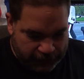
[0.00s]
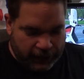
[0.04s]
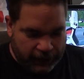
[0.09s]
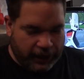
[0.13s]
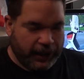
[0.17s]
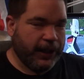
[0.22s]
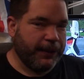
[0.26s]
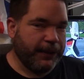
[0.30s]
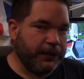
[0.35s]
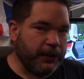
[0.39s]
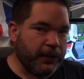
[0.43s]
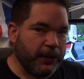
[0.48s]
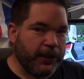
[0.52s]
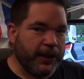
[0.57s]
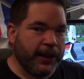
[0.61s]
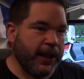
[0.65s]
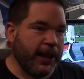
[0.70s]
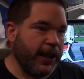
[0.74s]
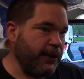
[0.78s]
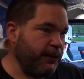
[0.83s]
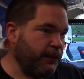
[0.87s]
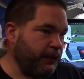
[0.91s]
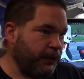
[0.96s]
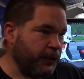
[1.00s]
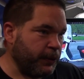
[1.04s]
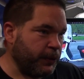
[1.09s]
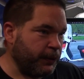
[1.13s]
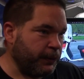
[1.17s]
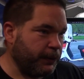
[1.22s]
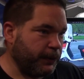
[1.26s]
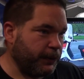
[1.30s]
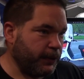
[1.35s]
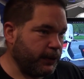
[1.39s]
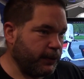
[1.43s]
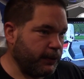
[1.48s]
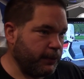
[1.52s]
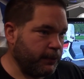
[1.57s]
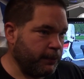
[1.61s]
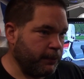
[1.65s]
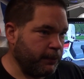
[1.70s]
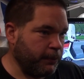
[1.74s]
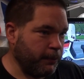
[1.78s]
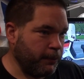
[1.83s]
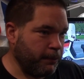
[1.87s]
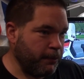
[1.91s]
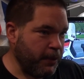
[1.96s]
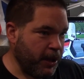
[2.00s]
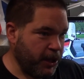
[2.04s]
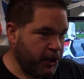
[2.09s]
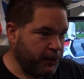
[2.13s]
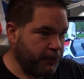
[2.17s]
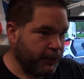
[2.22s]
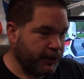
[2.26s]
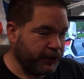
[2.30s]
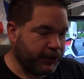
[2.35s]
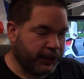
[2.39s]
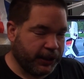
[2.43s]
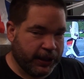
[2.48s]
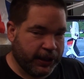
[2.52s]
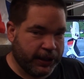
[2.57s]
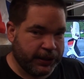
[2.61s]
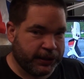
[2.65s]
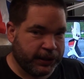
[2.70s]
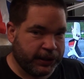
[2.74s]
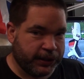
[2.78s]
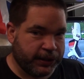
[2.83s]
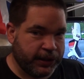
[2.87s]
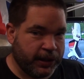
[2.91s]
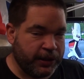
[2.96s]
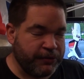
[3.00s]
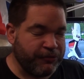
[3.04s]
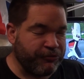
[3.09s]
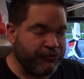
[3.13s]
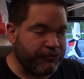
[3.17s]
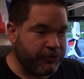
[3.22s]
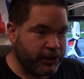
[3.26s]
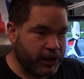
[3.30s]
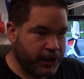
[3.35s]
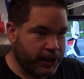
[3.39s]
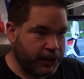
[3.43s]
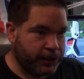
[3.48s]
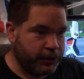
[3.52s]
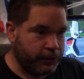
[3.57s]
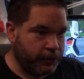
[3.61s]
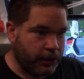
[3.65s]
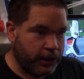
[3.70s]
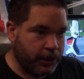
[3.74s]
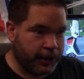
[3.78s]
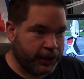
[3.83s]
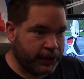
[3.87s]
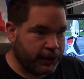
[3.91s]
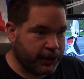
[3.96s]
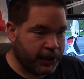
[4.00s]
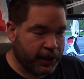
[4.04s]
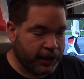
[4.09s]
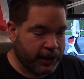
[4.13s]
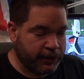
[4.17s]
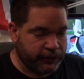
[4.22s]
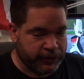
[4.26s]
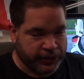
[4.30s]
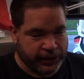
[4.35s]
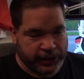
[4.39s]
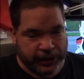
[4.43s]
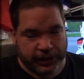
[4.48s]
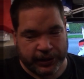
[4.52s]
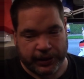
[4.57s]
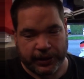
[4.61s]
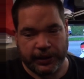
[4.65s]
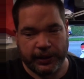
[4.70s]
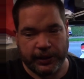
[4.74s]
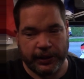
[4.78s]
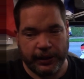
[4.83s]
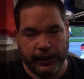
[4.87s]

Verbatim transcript: I have got a handful of Matchbox castings that I really do like and can't resist.